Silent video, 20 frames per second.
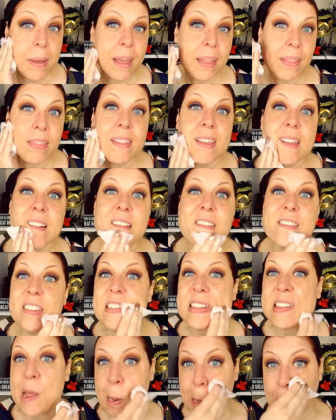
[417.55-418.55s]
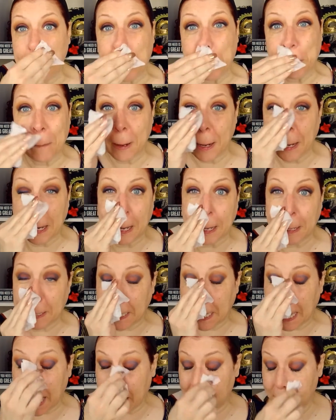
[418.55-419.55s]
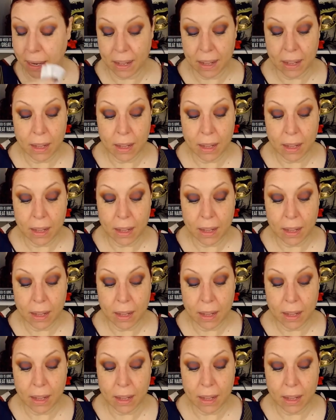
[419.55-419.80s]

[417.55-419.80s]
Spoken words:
and then all of a sudden you realize that